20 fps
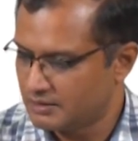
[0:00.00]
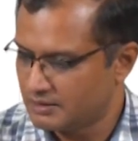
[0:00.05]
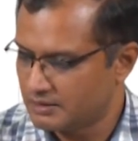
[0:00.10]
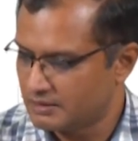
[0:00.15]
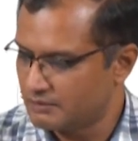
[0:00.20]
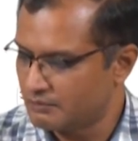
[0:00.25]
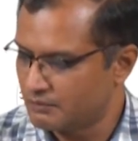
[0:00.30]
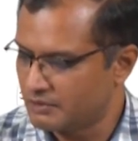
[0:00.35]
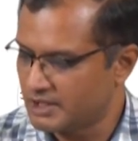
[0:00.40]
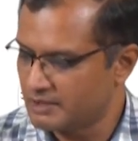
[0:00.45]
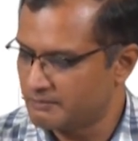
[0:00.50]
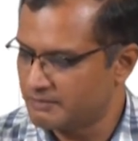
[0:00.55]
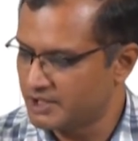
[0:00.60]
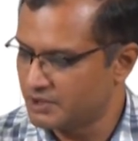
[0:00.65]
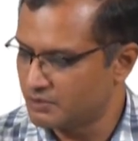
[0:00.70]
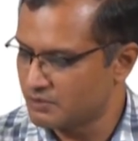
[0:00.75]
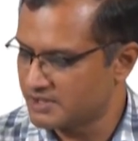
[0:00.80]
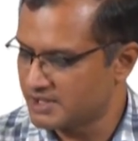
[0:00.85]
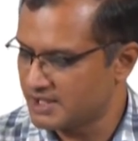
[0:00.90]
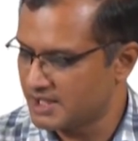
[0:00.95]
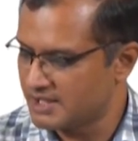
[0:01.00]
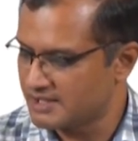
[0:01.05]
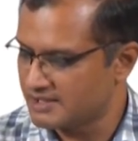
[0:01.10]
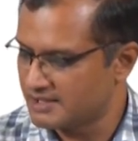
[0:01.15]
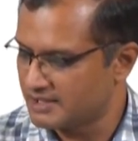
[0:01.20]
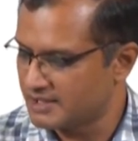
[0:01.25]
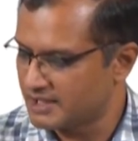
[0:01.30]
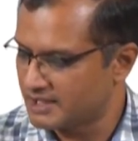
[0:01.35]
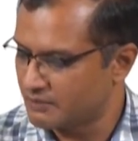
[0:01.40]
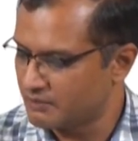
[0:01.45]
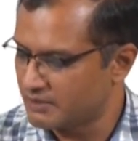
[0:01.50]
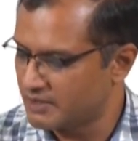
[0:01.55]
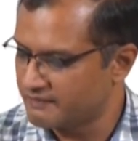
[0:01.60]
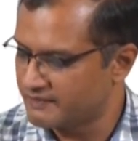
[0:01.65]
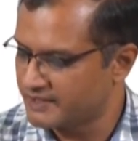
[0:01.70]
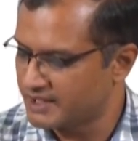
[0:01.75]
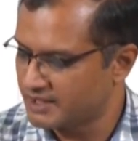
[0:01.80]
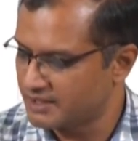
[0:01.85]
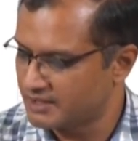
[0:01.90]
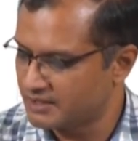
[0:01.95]
What I mean to say is that I could have
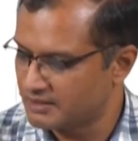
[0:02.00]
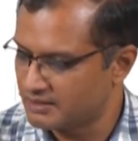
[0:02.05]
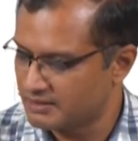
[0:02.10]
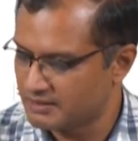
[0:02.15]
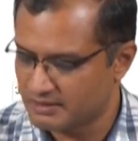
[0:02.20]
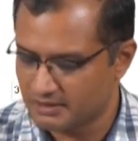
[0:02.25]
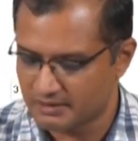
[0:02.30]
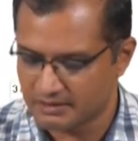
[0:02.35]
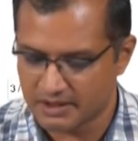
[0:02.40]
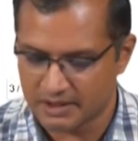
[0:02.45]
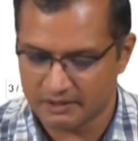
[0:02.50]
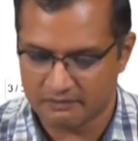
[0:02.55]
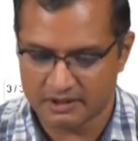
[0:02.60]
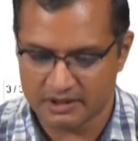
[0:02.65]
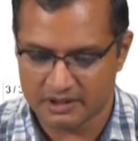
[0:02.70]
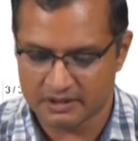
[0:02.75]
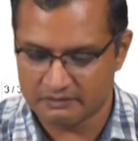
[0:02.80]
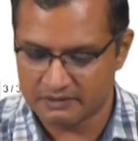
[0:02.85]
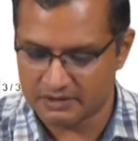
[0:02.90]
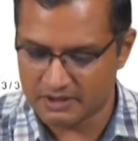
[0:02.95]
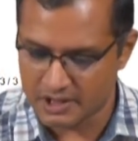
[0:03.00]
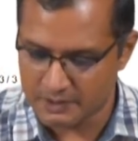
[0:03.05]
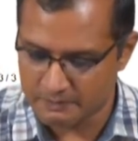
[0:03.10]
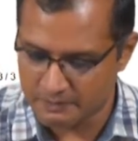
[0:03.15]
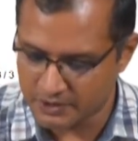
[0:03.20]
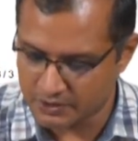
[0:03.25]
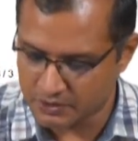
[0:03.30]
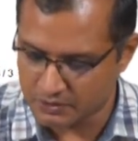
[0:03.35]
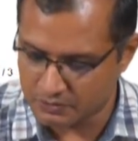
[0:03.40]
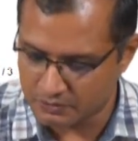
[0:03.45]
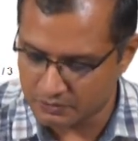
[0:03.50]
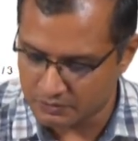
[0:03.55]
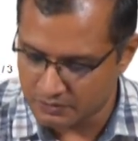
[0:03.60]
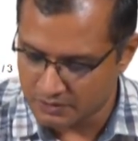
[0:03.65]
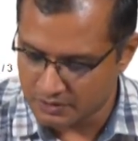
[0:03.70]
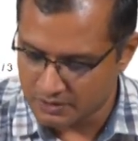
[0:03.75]
taken derivative with respect to